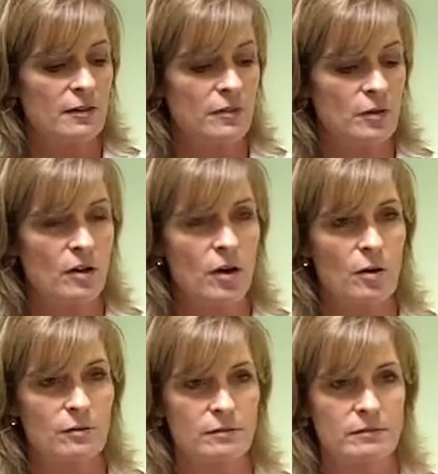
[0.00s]
If you
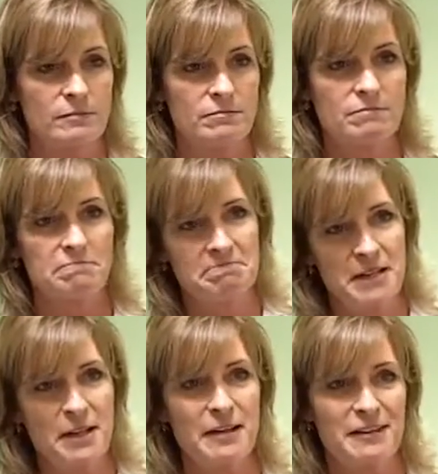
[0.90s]
go,
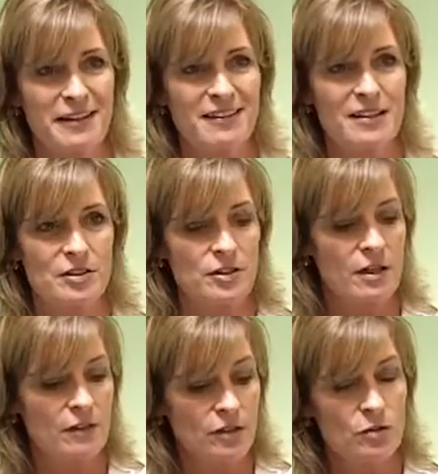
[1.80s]
I kind of like this,
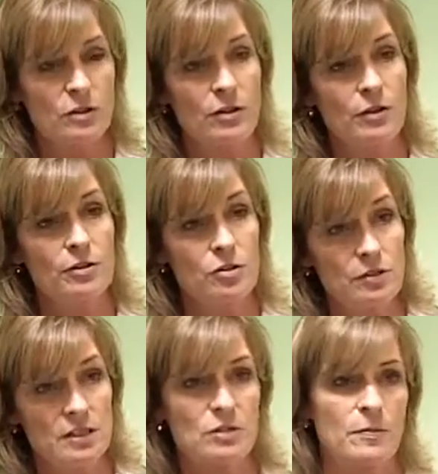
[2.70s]
then you can go to
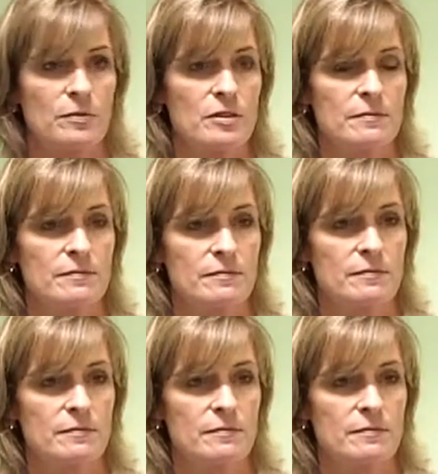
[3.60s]
2 teaspoons